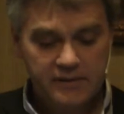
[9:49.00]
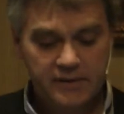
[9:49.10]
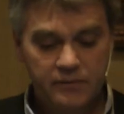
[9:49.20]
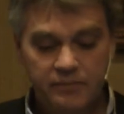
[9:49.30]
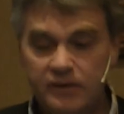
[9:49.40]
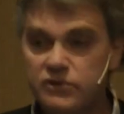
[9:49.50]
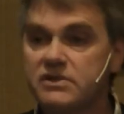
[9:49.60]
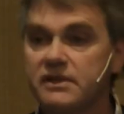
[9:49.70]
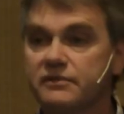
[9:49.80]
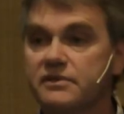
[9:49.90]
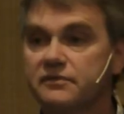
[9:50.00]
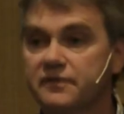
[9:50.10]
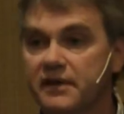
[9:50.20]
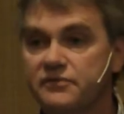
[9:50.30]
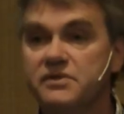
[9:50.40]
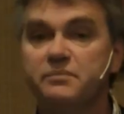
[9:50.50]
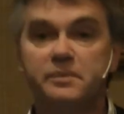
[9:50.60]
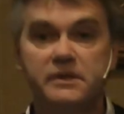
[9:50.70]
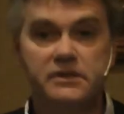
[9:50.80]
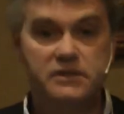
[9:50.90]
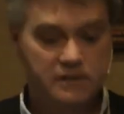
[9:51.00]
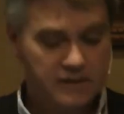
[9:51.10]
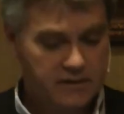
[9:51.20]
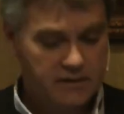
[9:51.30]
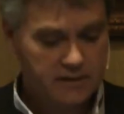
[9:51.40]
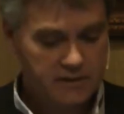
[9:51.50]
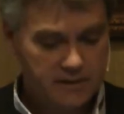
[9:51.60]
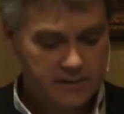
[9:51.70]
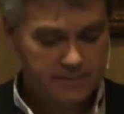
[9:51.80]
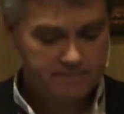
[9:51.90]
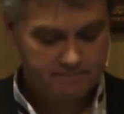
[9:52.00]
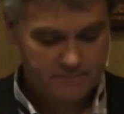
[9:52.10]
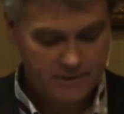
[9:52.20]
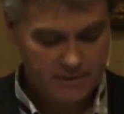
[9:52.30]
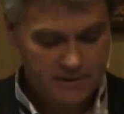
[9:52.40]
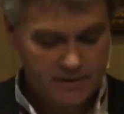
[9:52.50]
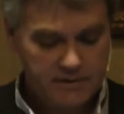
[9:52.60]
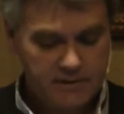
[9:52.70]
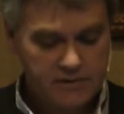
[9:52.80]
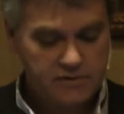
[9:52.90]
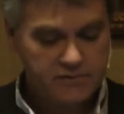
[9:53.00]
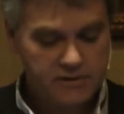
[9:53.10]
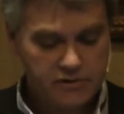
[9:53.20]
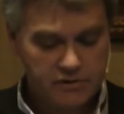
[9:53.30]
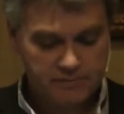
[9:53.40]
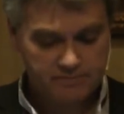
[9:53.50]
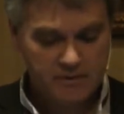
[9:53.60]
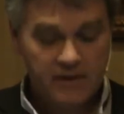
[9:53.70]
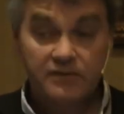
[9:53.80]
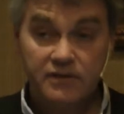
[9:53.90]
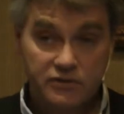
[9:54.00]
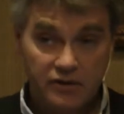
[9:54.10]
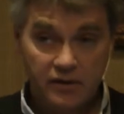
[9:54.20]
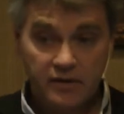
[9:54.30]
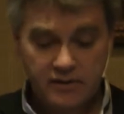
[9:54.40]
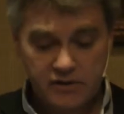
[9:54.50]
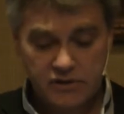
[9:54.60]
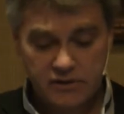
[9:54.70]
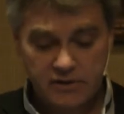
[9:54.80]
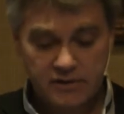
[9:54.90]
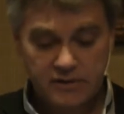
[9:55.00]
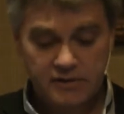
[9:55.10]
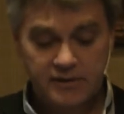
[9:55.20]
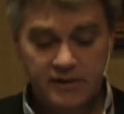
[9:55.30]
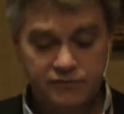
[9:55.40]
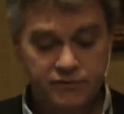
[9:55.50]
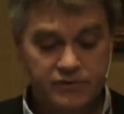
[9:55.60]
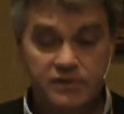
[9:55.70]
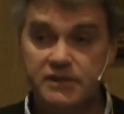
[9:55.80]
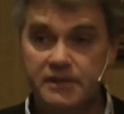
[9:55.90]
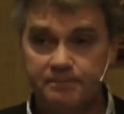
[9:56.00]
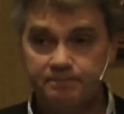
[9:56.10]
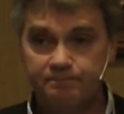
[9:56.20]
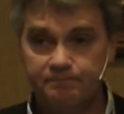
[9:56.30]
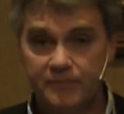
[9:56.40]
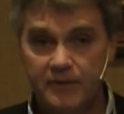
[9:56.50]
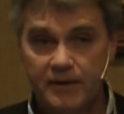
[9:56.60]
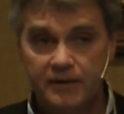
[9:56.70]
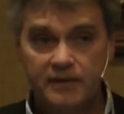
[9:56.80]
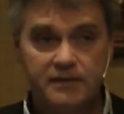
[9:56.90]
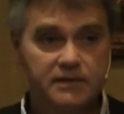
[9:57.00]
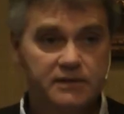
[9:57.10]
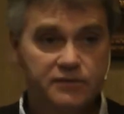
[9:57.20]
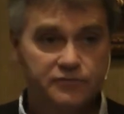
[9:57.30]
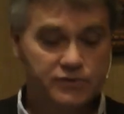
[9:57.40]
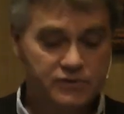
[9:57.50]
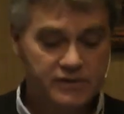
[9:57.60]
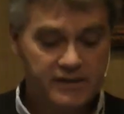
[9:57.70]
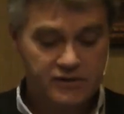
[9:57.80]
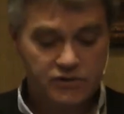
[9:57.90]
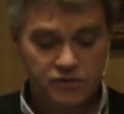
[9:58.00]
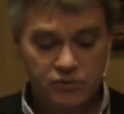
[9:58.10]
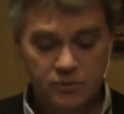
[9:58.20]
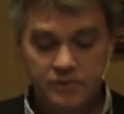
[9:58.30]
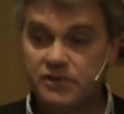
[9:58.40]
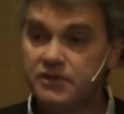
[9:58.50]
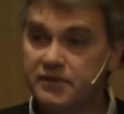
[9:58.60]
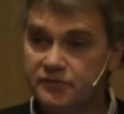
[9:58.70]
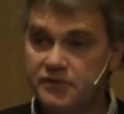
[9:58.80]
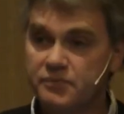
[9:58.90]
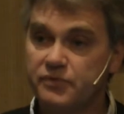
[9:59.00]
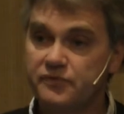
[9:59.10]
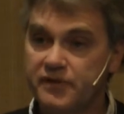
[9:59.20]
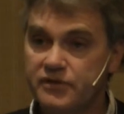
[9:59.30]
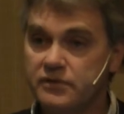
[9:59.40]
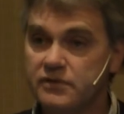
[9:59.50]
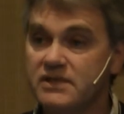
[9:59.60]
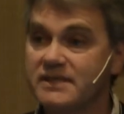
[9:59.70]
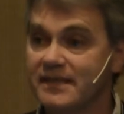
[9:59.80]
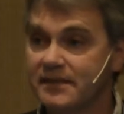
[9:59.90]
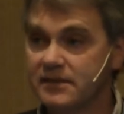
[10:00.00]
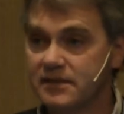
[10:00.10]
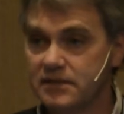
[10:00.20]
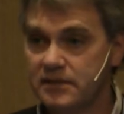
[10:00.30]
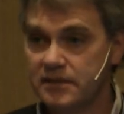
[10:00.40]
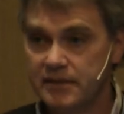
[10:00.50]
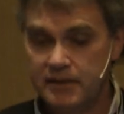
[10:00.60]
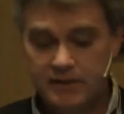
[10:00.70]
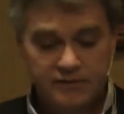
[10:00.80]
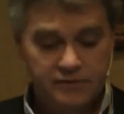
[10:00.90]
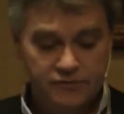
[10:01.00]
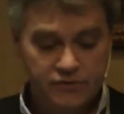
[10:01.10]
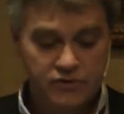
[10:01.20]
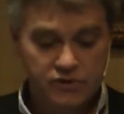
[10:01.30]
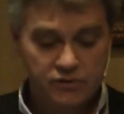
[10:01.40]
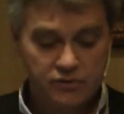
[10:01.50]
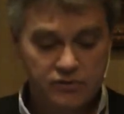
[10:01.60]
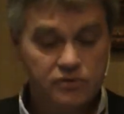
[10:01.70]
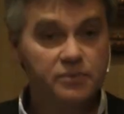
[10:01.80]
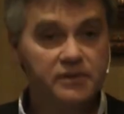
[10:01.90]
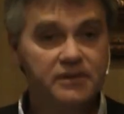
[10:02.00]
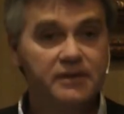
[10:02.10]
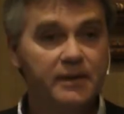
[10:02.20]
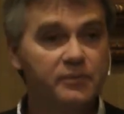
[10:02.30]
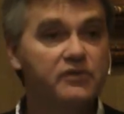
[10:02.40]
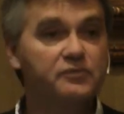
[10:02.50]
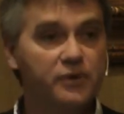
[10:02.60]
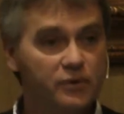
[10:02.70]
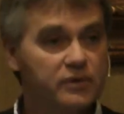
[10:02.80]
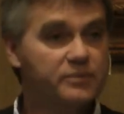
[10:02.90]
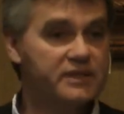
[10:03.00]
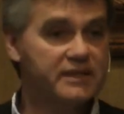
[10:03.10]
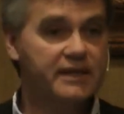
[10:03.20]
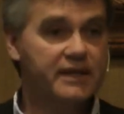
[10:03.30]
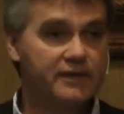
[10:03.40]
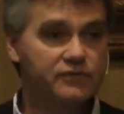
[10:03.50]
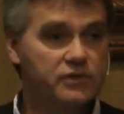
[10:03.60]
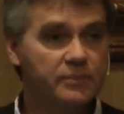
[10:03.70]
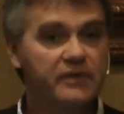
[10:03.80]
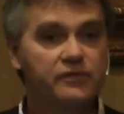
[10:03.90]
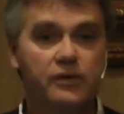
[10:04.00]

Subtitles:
there are about 75 GPs in each region. There's a large diversity, That diversity has to do with the different professional standard, diversity also with the number of programs that they have. Some have